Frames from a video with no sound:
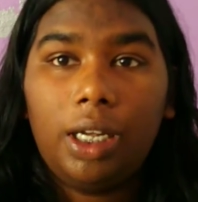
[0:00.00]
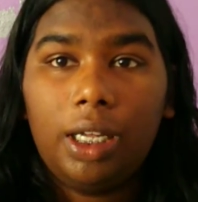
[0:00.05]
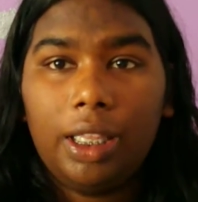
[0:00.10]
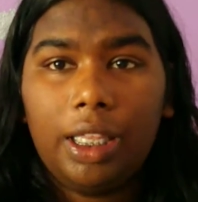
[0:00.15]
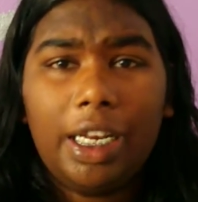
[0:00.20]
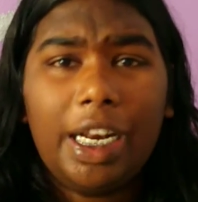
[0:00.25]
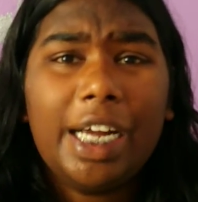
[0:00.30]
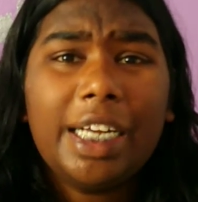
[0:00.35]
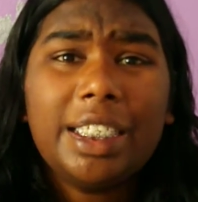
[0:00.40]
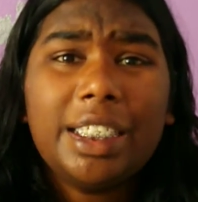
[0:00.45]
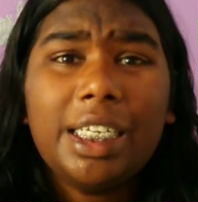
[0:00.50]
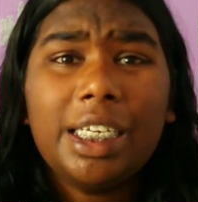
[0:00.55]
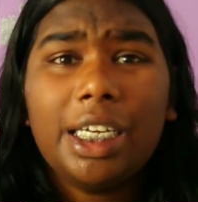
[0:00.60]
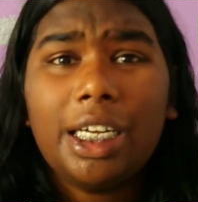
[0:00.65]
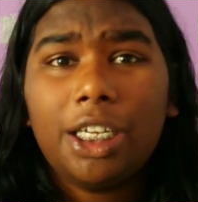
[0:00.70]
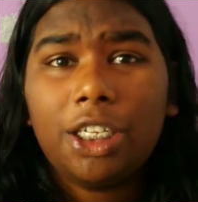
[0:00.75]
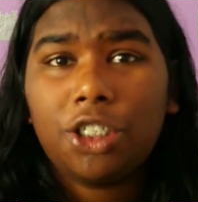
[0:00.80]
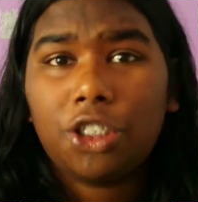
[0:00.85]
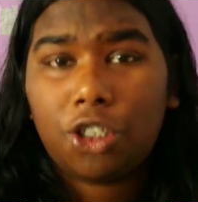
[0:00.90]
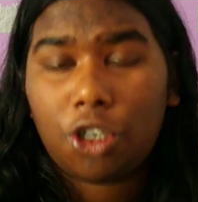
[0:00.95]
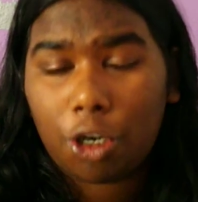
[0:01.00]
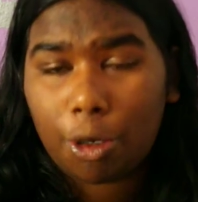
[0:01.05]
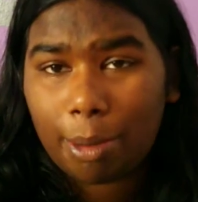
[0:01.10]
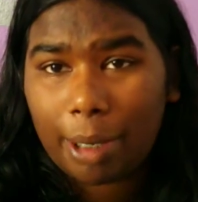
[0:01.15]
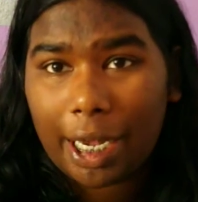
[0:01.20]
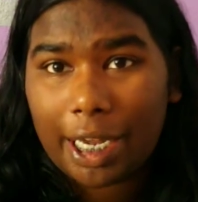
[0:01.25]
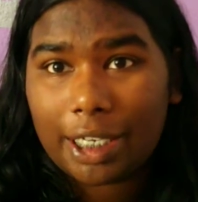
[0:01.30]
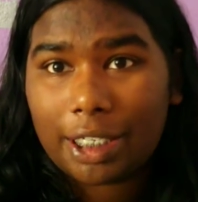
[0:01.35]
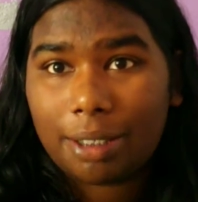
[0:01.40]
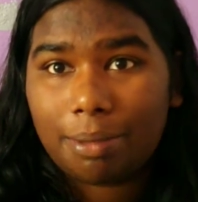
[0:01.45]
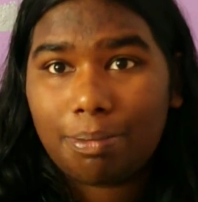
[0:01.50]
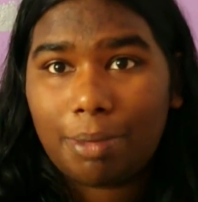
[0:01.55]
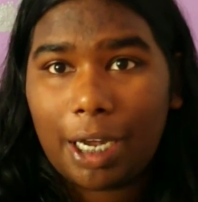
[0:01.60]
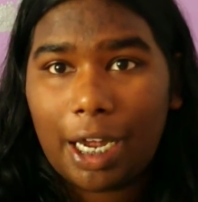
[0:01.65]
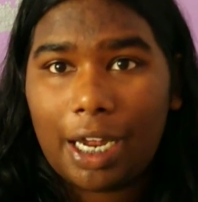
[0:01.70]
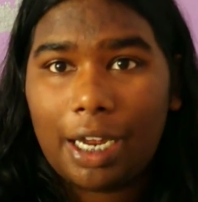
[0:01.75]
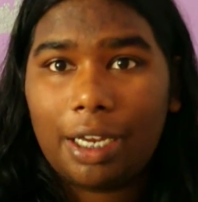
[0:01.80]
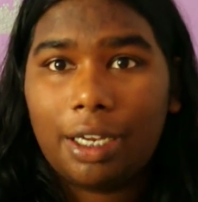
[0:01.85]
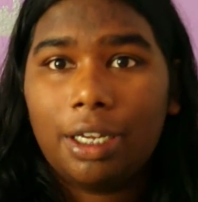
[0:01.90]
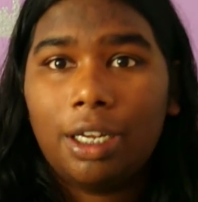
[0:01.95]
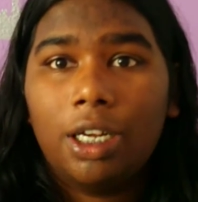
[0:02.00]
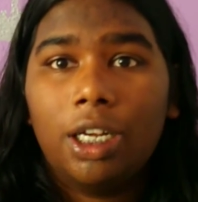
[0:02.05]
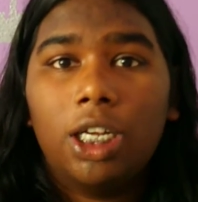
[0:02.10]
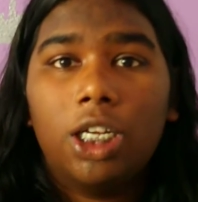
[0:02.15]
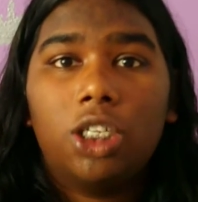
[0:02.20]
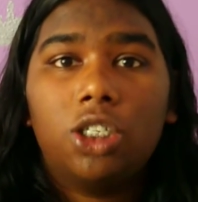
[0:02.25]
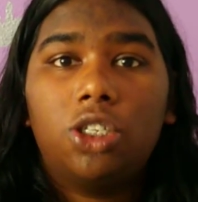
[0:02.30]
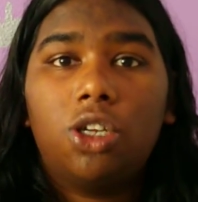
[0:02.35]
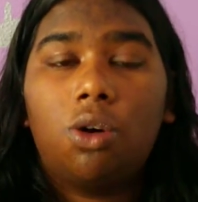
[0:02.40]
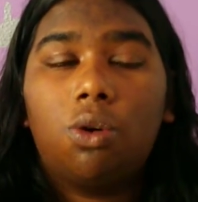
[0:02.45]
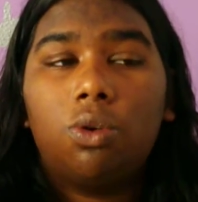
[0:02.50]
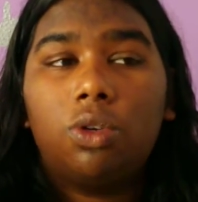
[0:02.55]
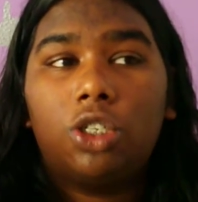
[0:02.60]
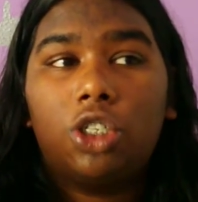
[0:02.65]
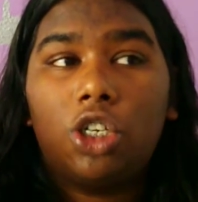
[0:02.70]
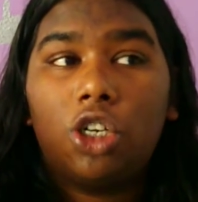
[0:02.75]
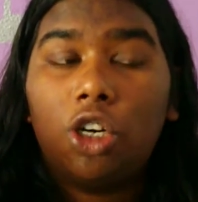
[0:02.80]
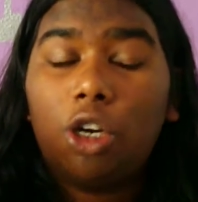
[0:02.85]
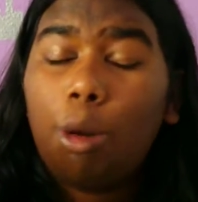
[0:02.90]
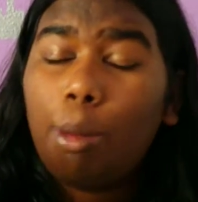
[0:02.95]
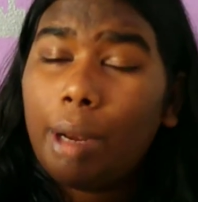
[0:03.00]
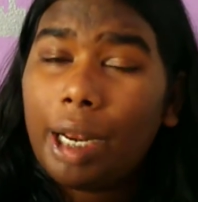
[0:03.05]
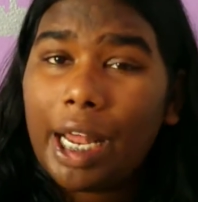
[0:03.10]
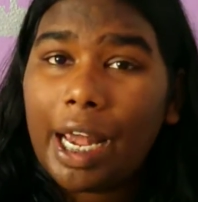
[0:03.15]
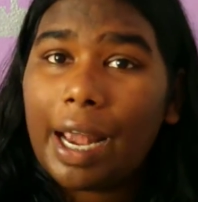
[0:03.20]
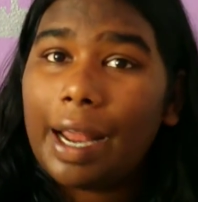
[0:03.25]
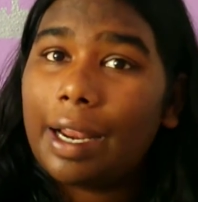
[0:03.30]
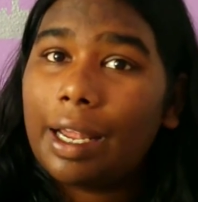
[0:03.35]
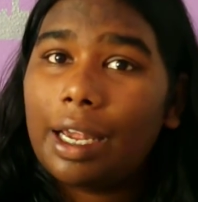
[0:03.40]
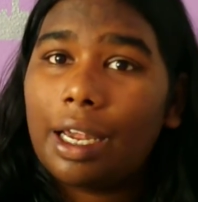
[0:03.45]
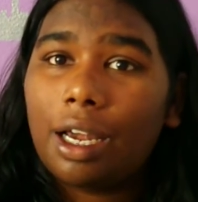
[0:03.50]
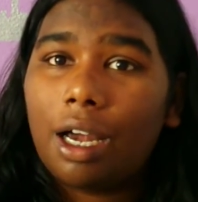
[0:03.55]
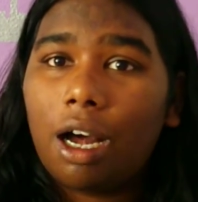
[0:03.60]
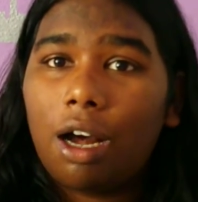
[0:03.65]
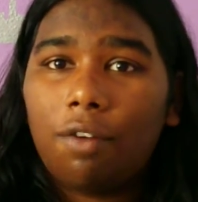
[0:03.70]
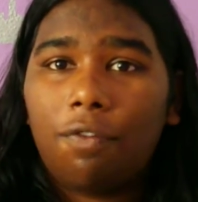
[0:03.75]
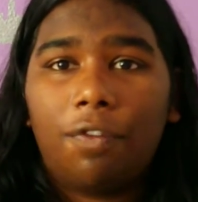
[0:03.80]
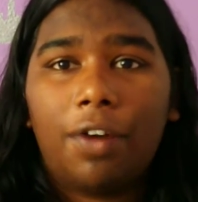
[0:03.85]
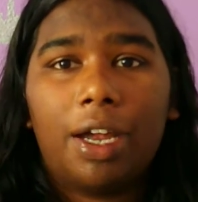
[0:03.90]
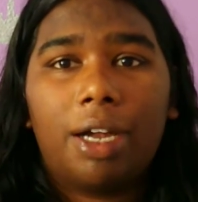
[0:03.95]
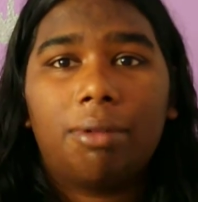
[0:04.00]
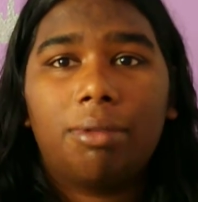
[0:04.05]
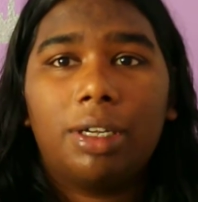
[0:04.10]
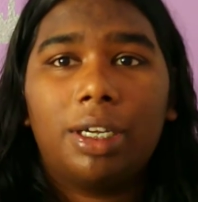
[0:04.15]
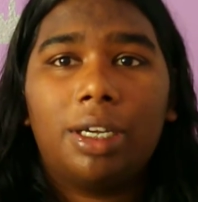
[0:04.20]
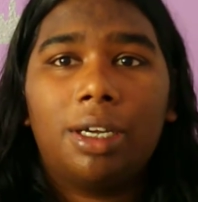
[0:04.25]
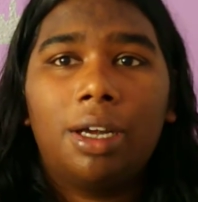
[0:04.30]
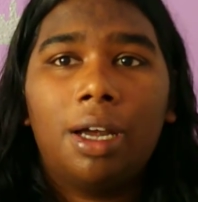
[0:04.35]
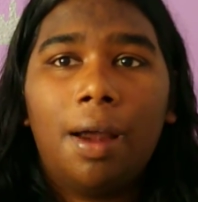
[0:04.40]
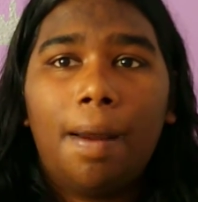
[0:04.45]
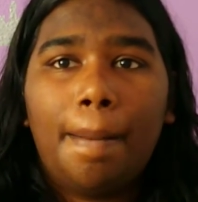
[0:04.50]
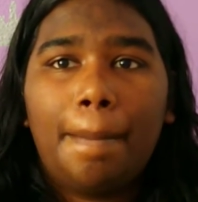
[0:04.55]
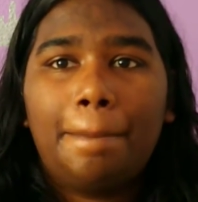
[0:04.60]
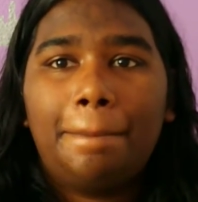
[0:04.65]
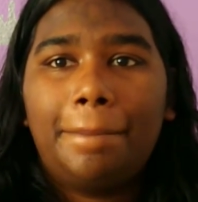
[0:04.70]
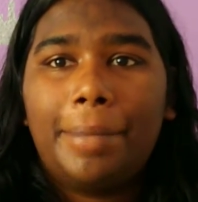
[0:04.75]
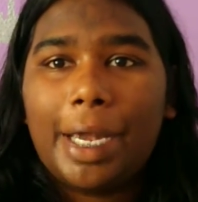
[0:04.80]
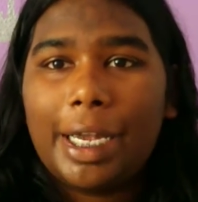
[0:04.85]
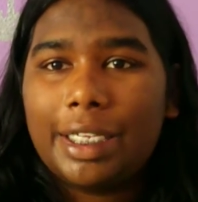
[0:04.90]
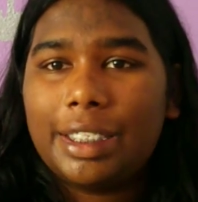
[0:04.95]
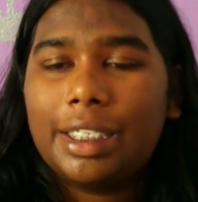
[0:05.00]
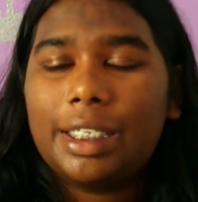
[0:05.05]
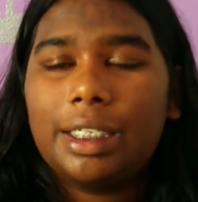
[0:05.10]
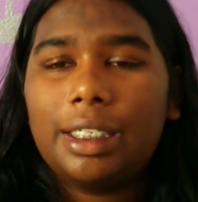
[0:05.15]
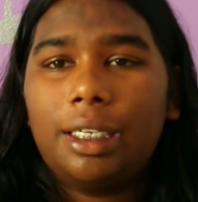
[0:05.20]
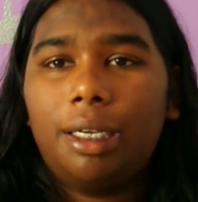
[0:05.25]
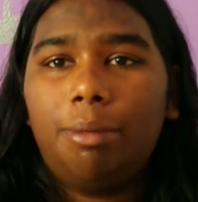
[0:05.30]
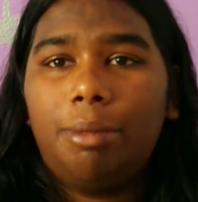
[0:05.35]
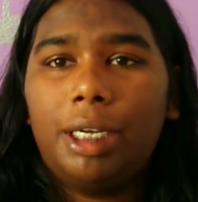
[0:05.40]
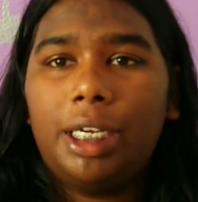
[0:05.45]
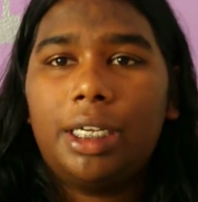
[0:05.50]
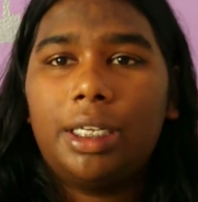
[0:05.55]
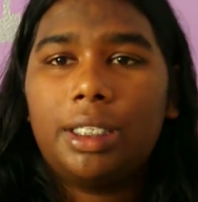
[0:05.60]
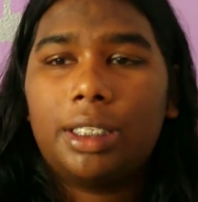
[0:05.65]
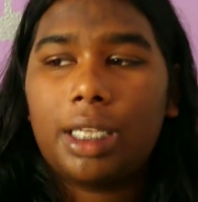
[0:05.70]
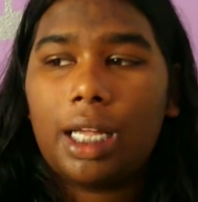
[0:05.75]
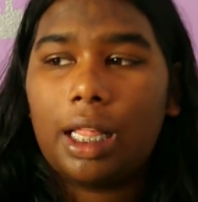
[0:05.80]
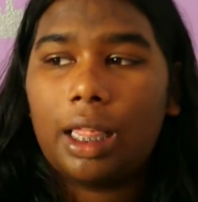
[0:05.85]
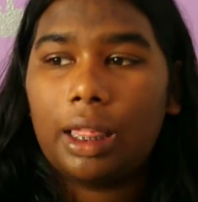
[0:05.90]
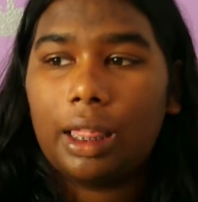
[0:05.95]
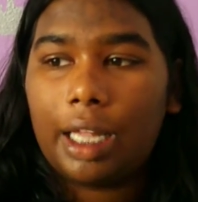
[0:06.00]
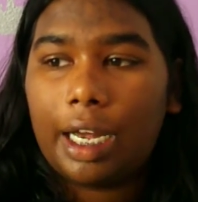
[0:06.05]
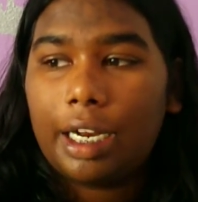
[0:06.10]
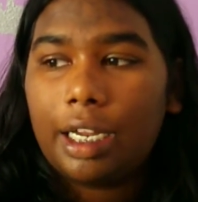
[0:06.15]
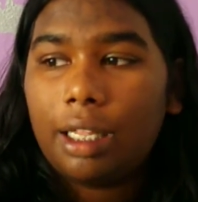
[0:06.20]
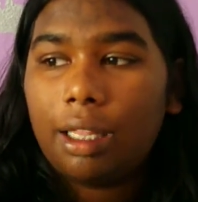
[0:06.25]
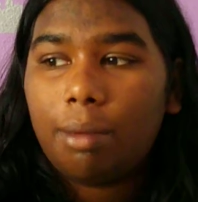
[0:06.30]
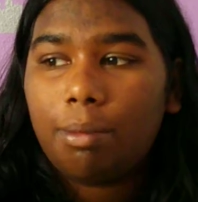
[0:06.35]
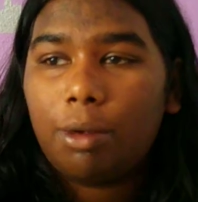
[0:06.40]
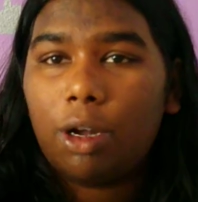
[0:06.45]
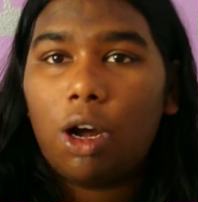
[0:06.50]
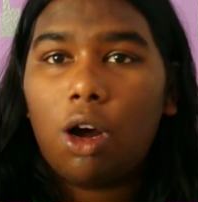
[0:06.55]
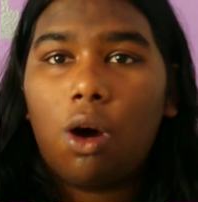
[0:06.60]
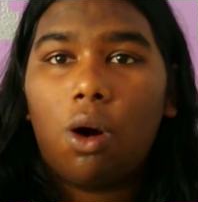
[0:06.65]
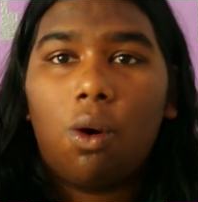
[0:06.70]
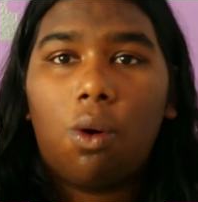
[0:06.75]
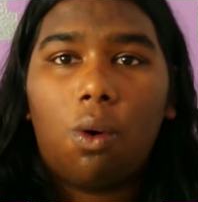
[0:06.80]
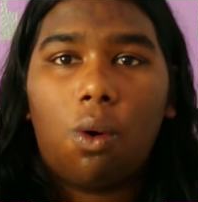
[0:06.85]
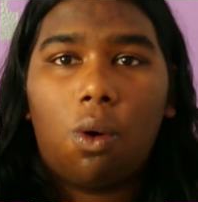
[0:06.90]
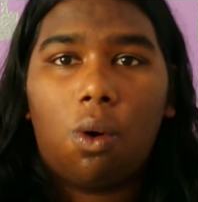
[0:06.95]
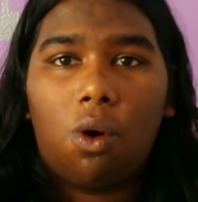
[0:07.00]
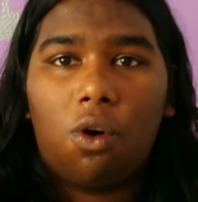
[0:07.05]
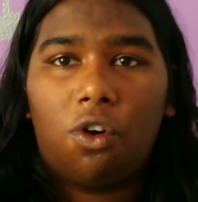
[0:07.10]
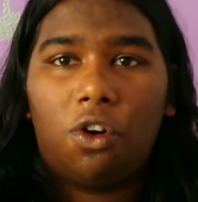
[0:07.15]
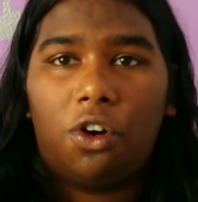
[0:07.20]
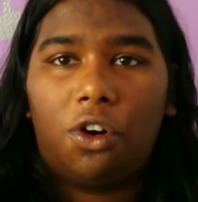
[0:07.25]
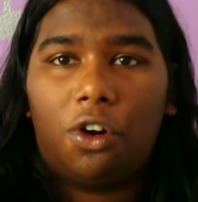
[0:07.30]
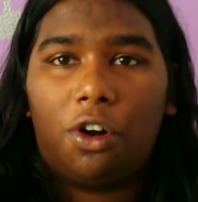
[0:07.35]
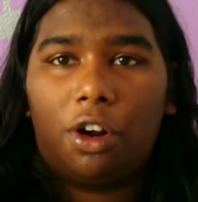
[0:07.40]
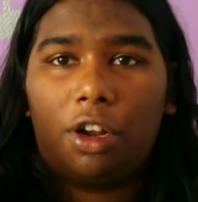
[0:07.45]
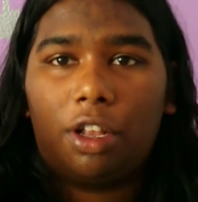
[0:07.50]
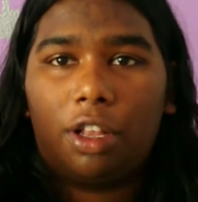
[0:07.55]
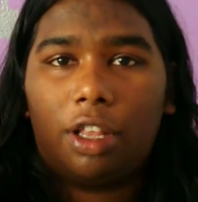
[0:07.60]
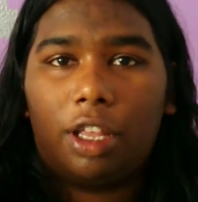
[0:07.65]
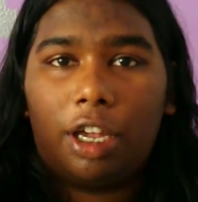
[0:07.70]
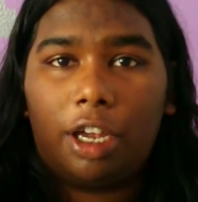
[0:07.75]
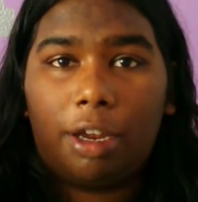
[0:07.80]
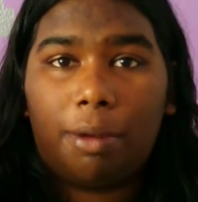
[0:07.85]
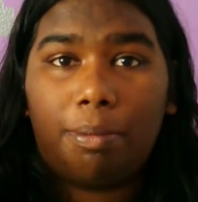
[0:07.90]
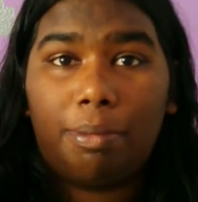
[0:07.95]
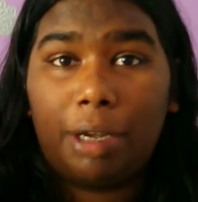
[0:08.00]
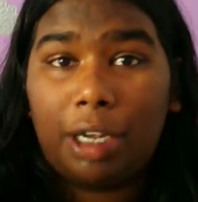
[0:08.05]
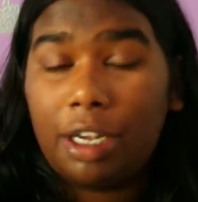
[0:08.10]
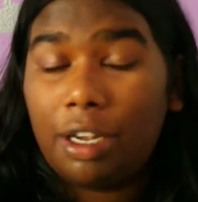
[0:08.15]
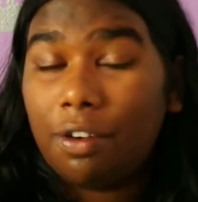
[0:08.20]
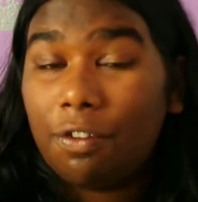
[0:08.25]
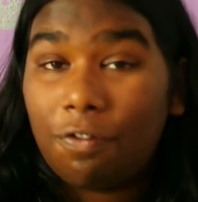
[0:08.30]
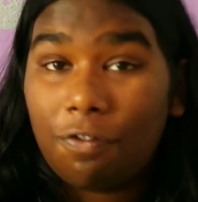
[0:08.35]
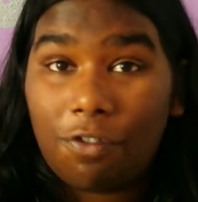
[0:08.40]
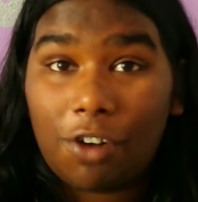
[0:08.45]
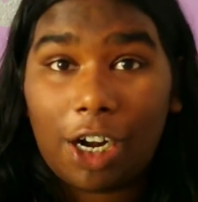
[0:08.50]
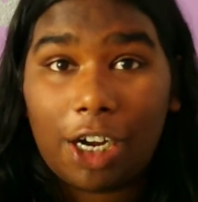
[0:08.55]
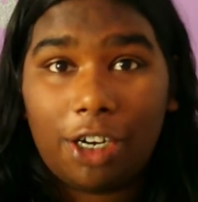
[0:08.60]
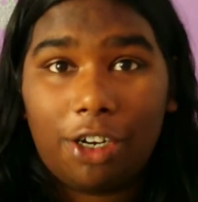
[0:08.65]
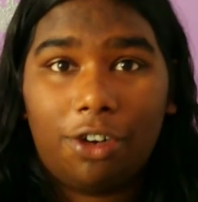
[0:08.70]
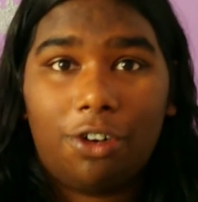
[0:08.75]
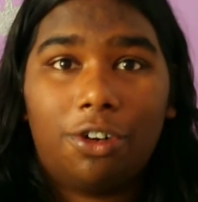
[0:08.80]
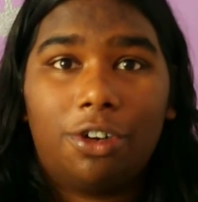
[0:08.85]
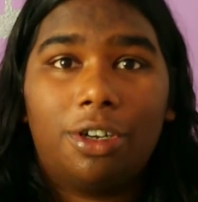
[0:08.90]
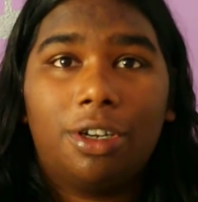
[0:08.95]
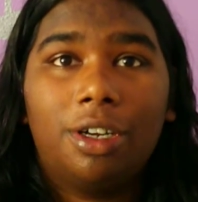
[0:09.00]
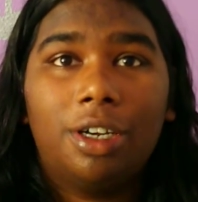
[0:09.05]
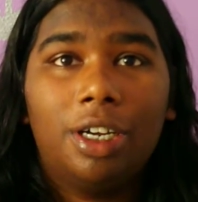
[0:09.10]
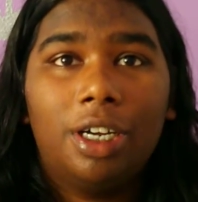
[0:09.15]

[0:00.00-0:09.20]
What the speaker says: The next thing is terminate pay. So terminating a family basically means letting them go or like being fired